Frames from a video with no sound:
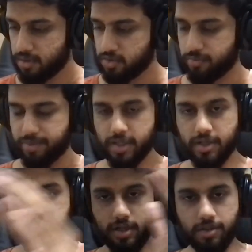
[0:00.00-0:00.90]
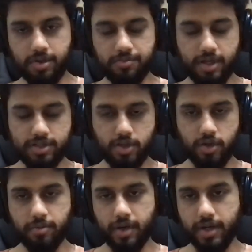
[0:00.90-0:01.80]
So P double implies Q
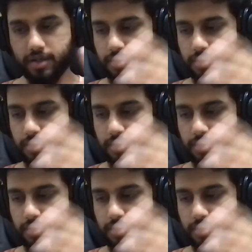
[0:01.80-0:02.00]
in a bracket.